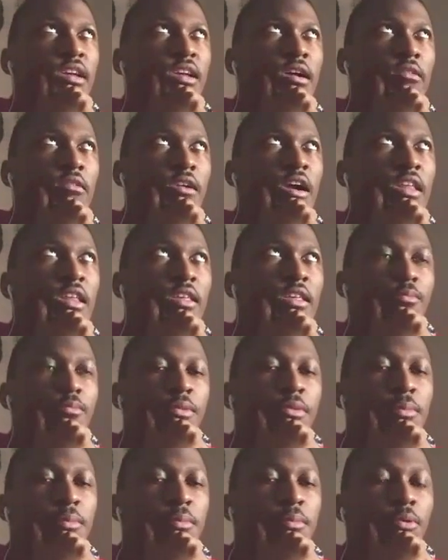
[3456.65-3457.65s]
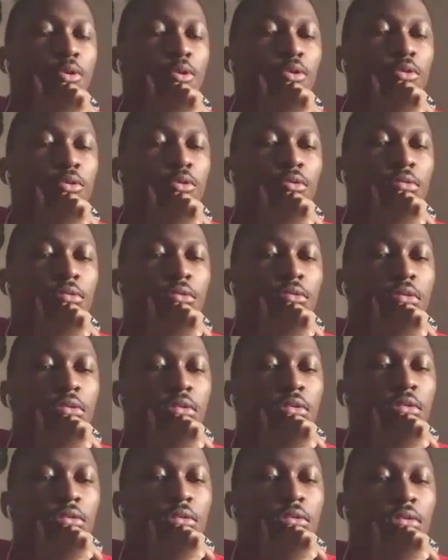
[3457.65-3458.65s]
I'd rather people,
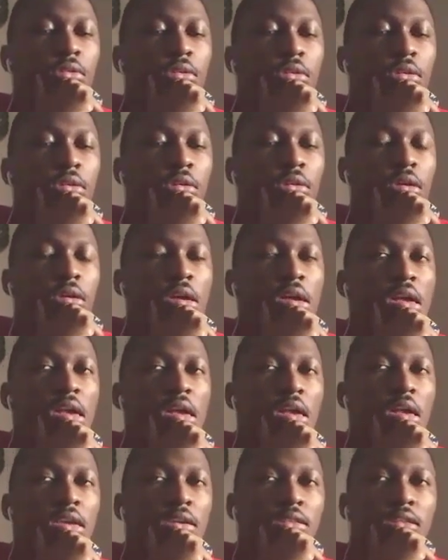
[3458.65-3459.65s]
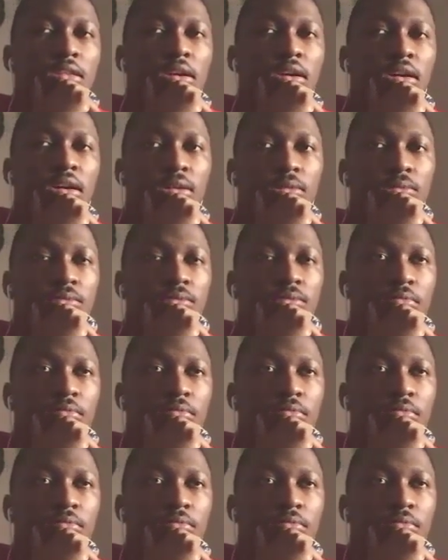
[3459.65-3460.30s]
you know,